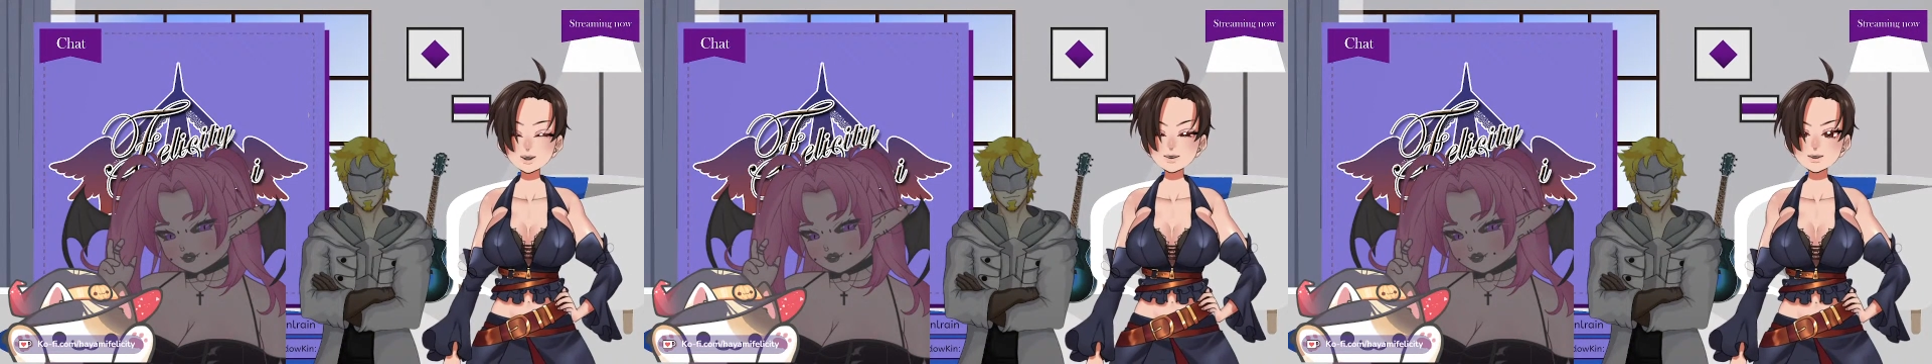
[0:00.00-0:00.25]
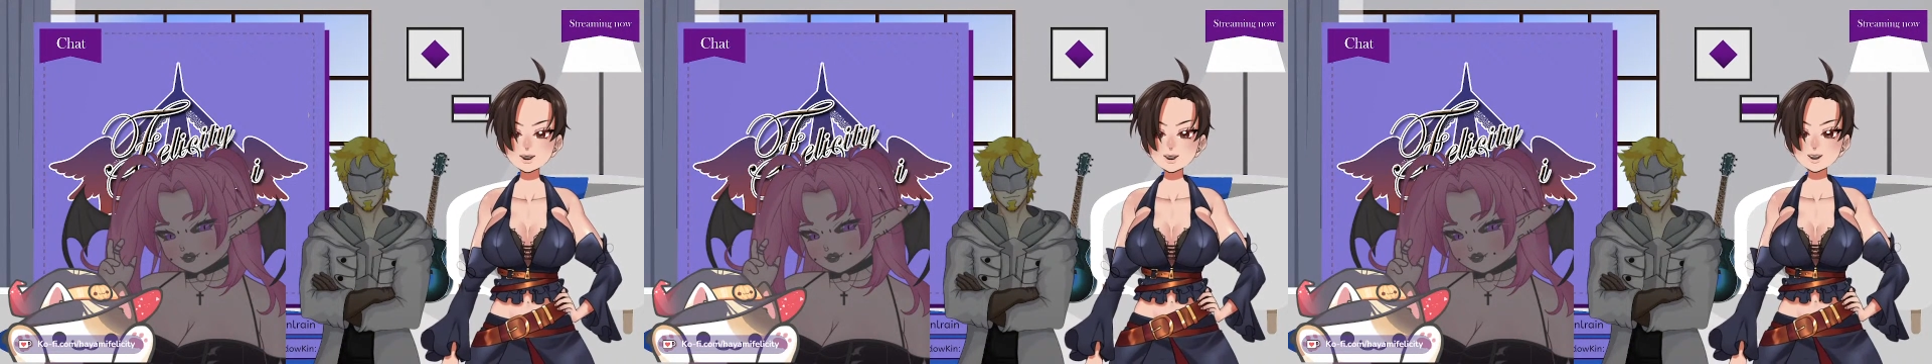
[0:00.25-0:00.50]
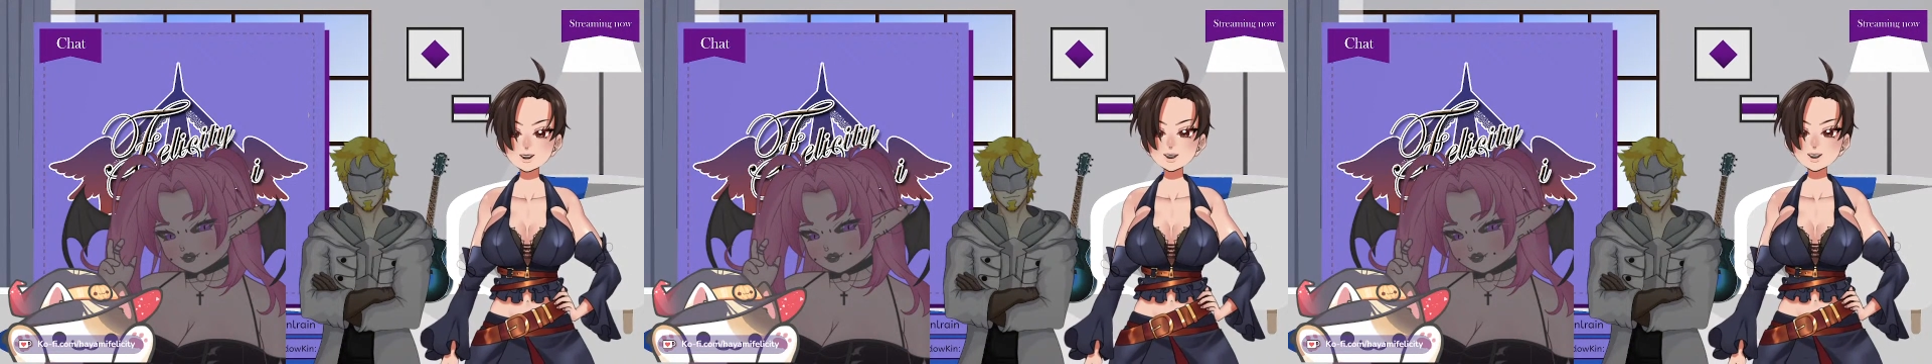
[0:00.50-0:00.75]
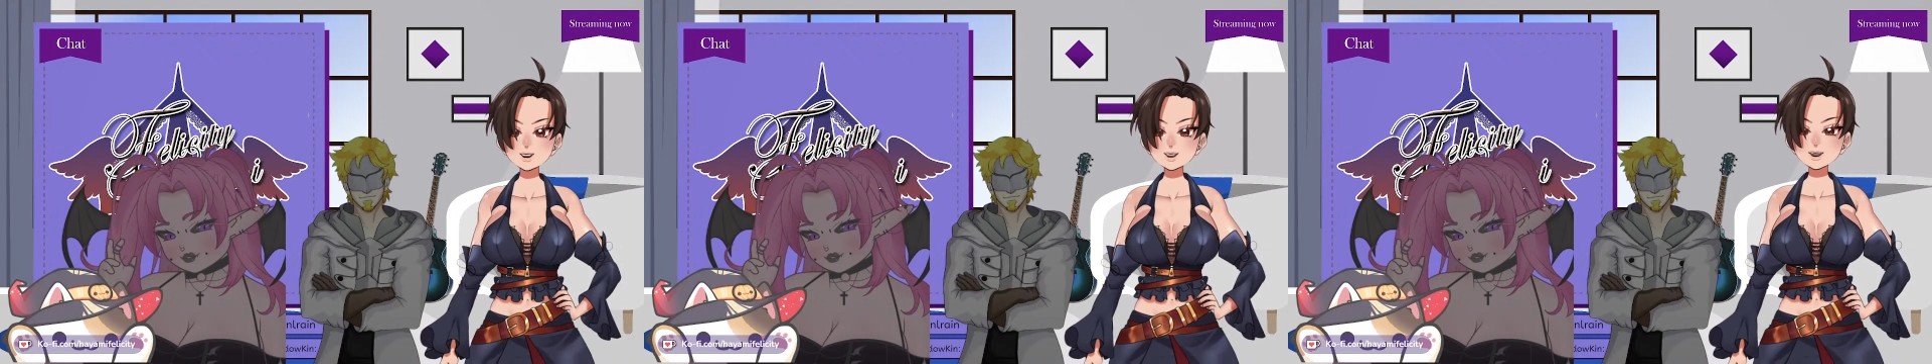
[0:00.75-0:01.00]
release, I
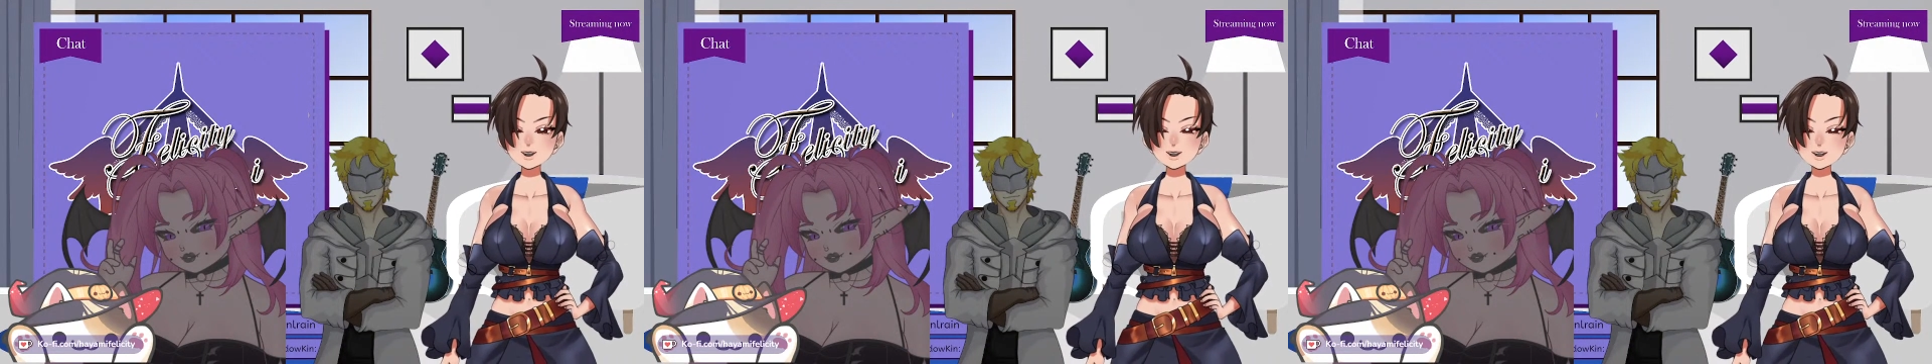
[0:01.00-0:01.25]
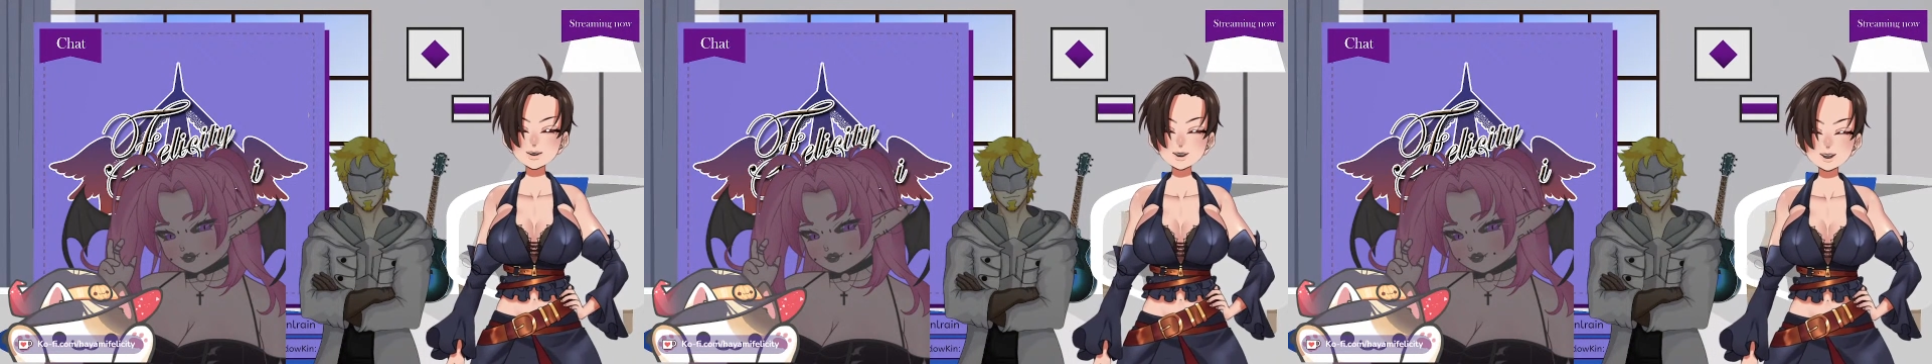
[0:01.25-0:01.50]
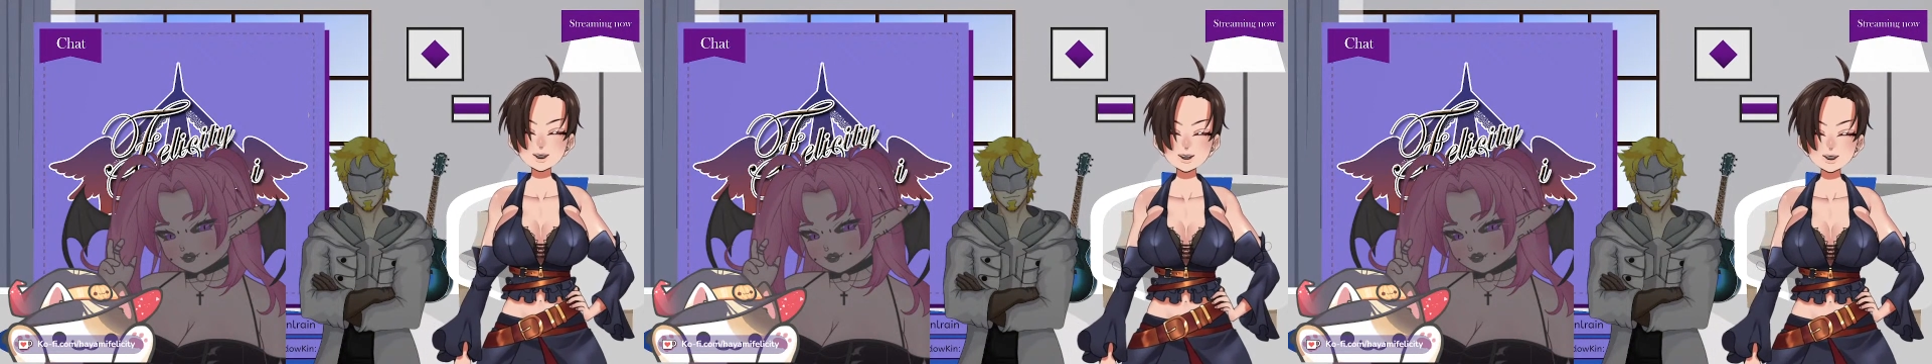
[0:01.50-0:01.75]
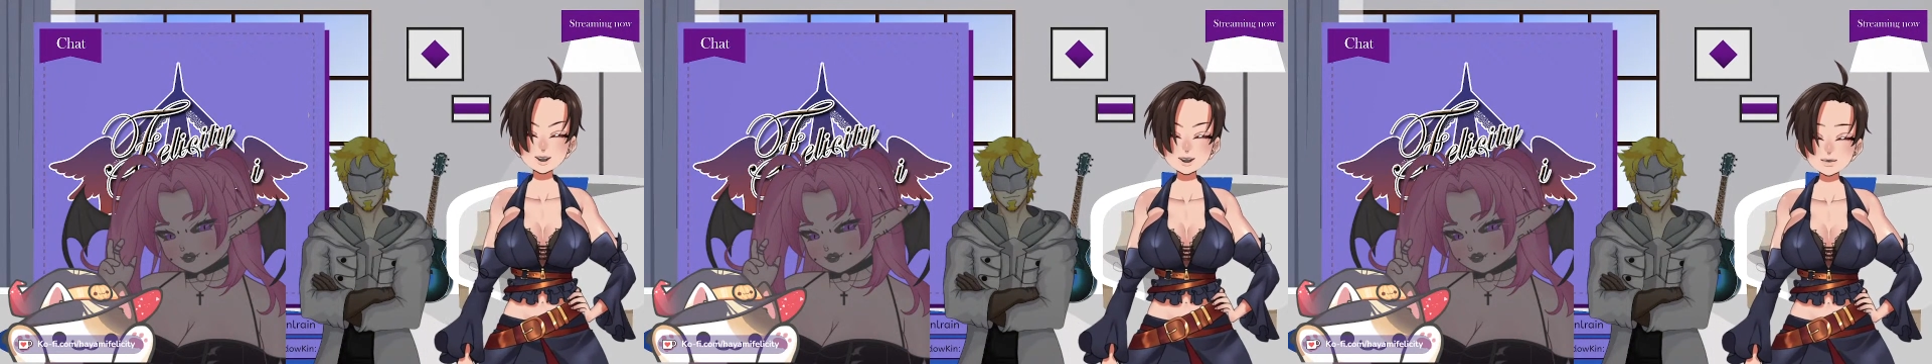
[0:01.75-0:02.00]
actually get physically
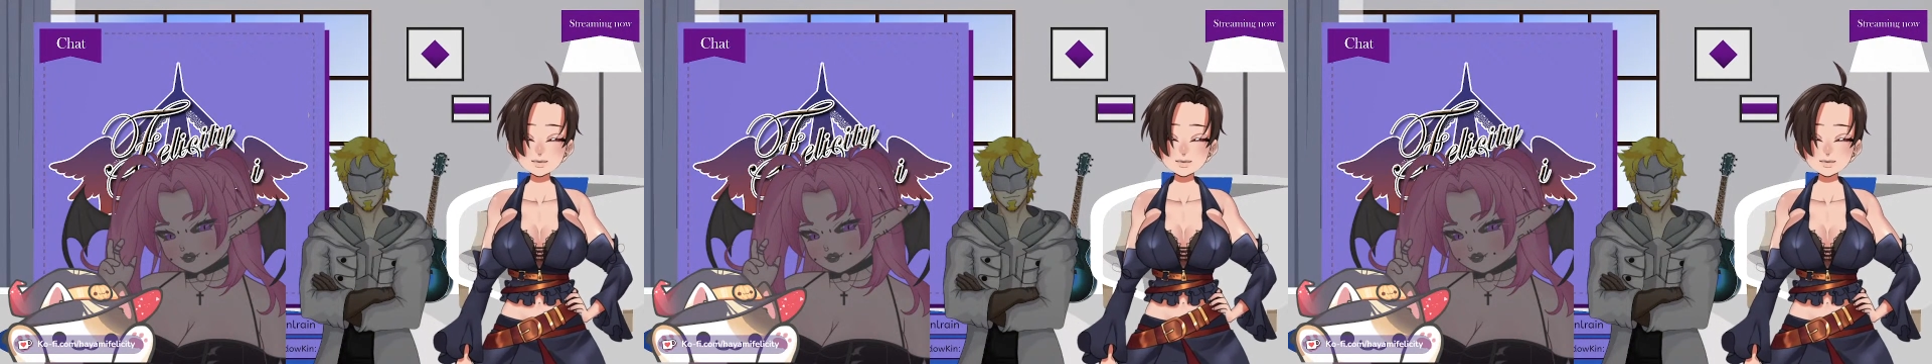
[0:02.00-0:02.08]
ill.